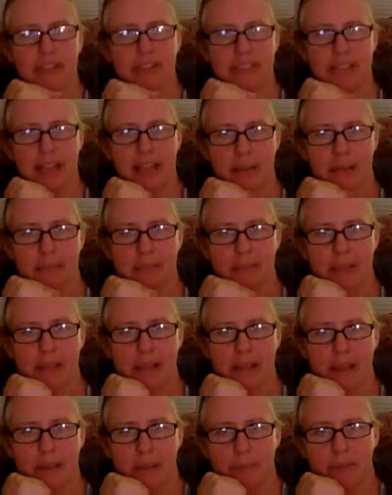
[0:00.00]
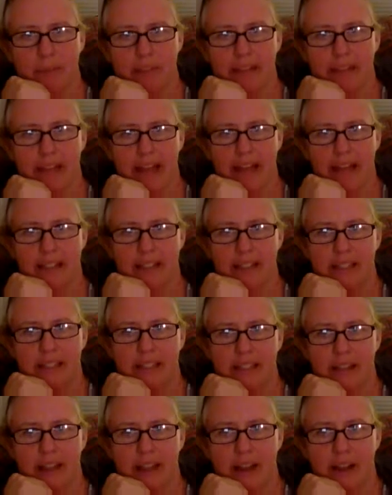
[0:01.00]
step, but then
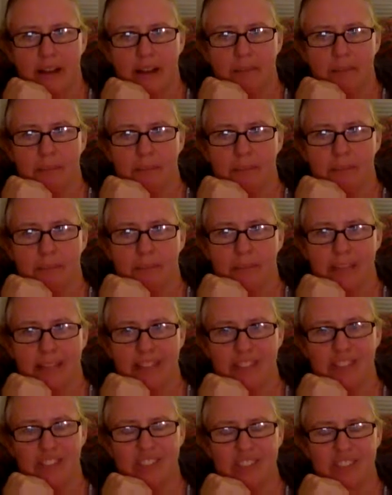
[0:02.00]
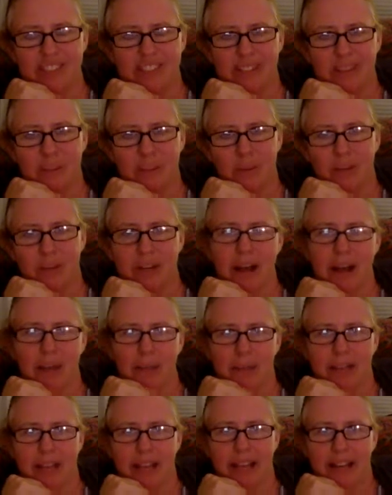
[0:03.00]
it's just a little more
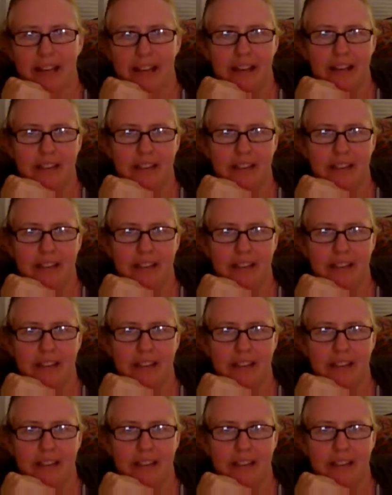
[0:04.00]
complicated.